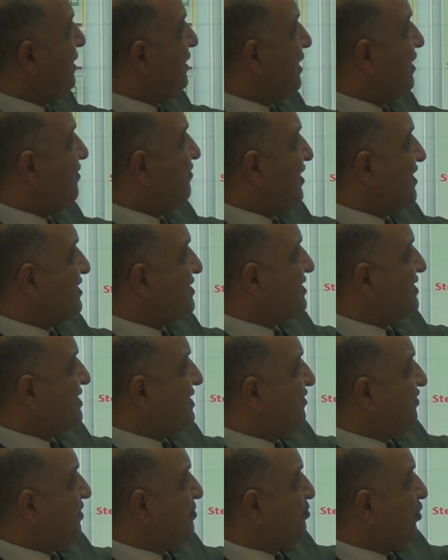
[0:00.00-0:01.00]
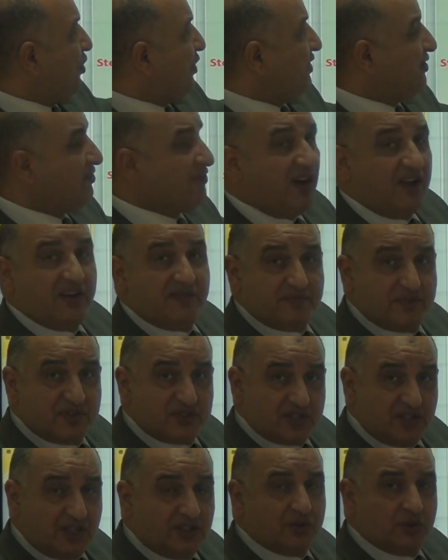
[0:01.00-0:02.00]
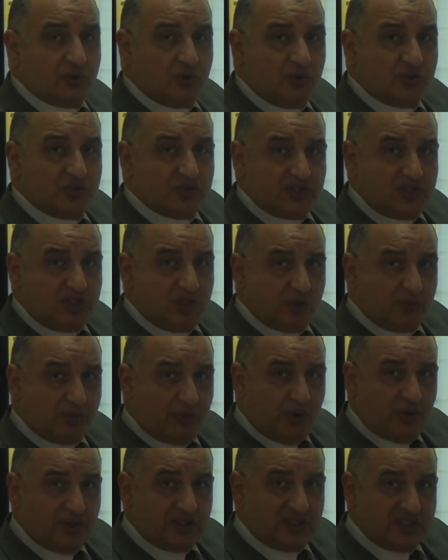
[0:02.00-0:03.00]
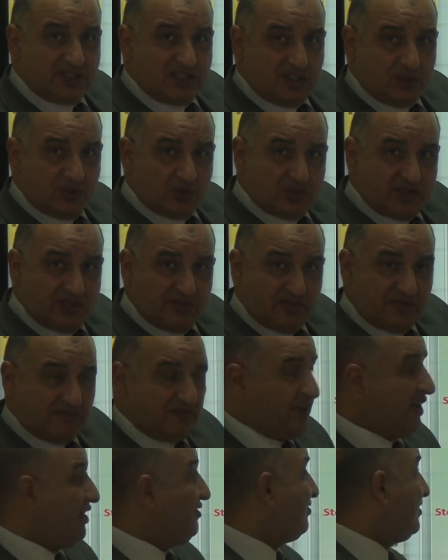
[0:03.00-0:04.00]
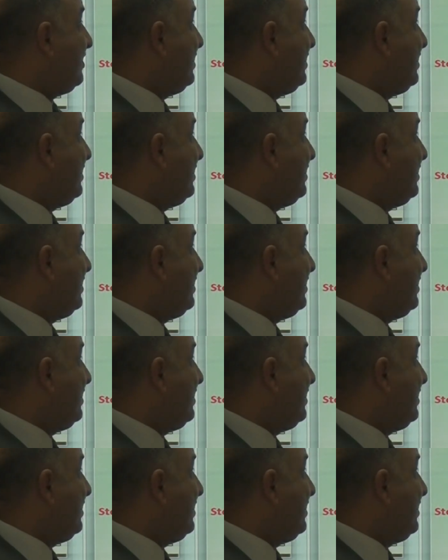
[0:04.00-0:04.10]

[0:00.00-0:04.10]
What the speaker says: give us 7.5% or 0.075.